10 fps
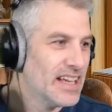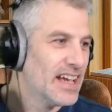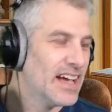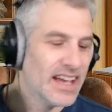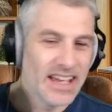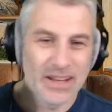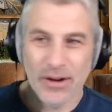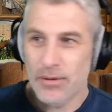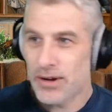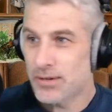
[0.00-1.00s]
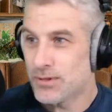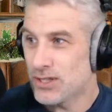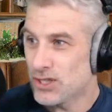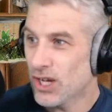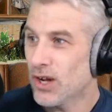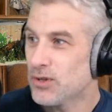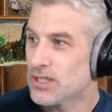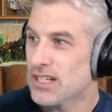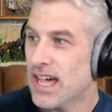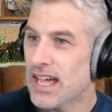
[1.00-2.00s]
Uh, anyway, welcome to the show.
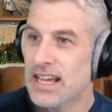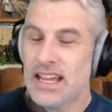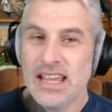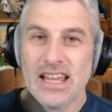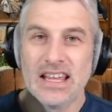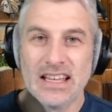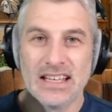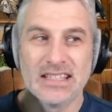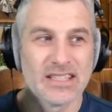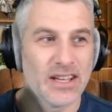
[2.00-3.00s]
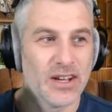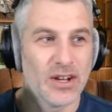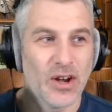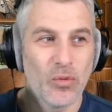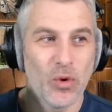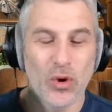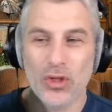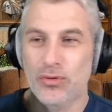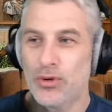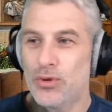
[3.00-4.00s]
Today is uh, a
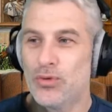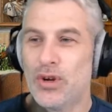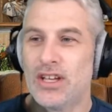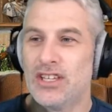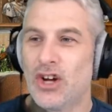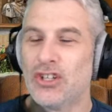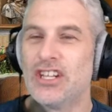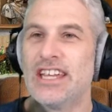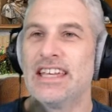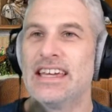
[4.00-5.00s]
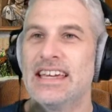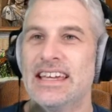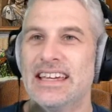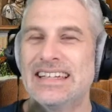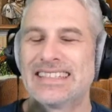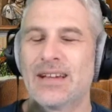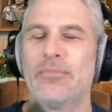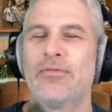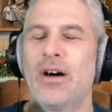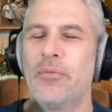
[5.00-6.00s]
walk through yonder years.
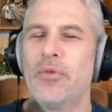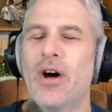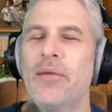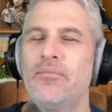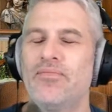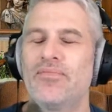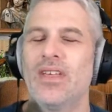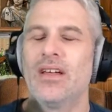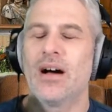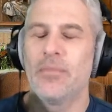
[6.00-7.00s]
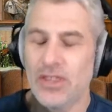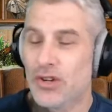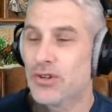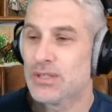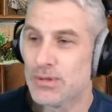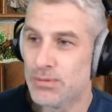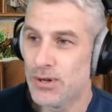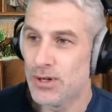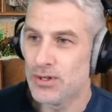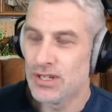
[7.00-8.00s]
I'm I'm I'm I'm in the Christmas
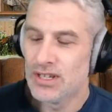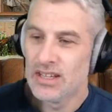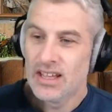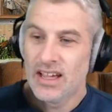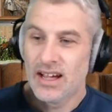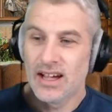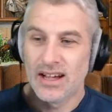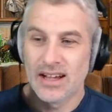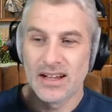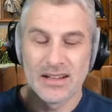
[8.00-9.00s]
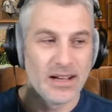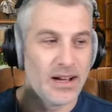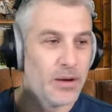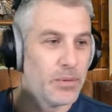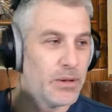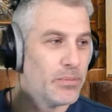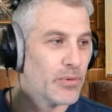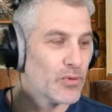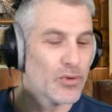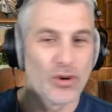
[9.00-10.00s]
mood. Uh, I'll be
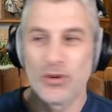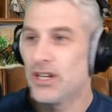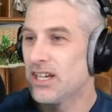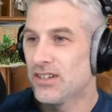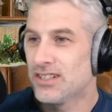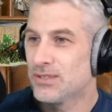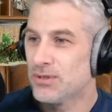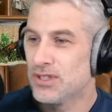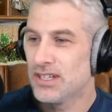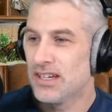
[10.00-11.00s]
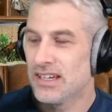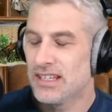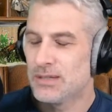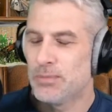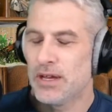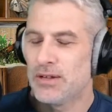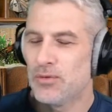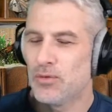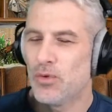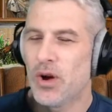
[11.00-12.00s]
brutally honest with you. It's
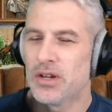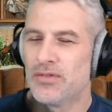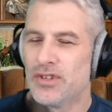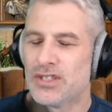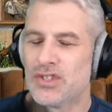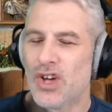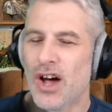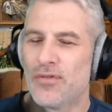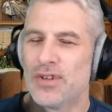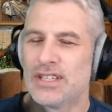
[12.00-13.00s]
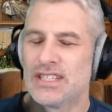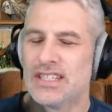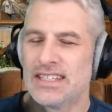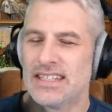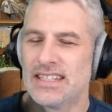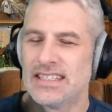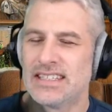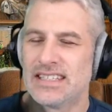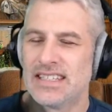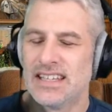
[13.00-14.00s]
been one of the toughest
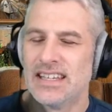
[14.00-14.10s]
years